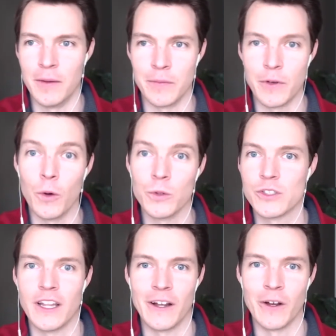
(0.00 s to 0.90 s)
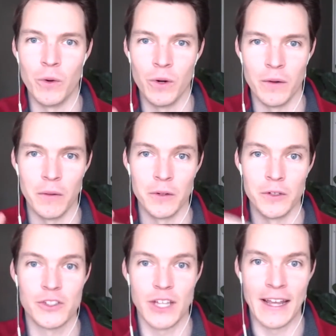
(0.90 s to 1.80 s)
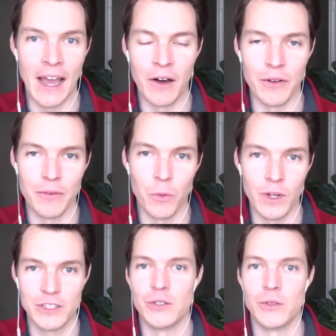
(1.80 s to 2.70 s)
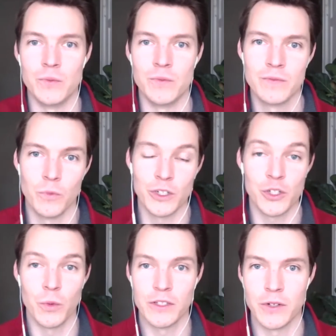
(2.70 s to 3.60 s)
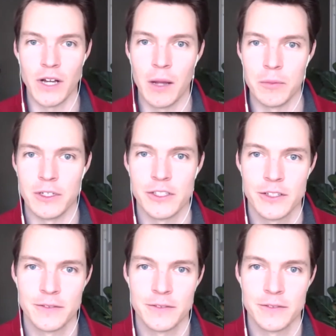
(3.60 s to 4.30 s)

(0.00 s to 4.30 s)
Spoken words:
goal setting or setting out what you want to accomplish?